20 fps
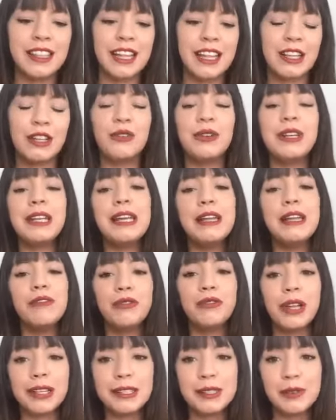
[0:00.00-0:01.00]
that you need
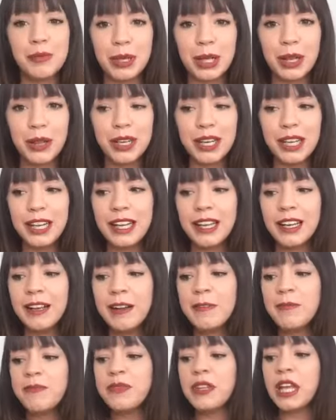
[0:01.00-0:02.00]
flexibility
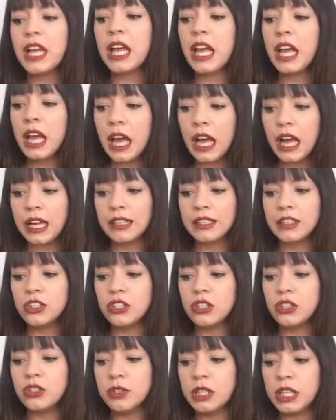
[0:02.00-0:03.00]
and
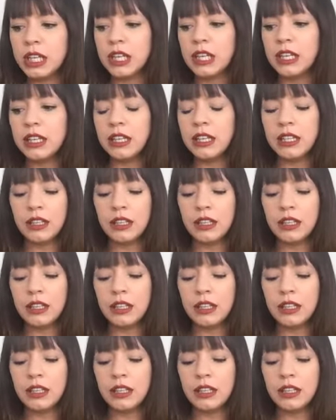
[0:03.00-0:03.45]
you need